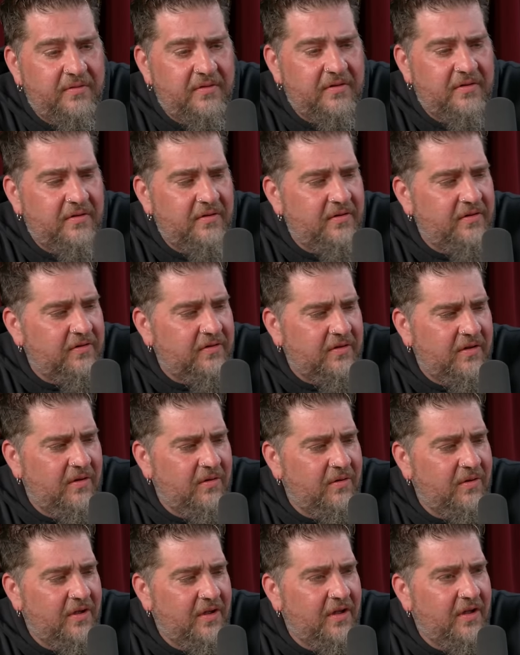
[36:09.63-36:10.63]
just, just
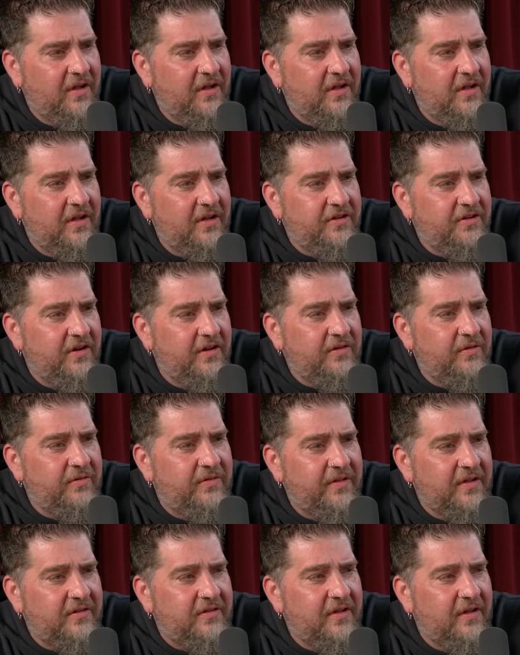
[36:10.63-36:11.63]
go, you hear that new
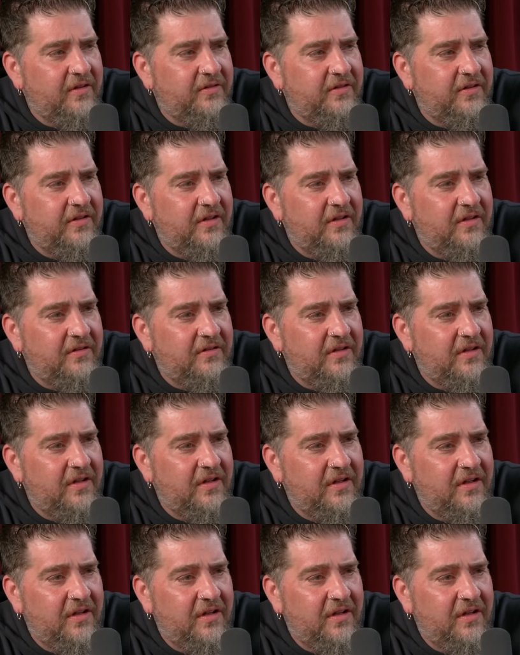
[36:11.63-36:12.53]
thing Attell said the other day?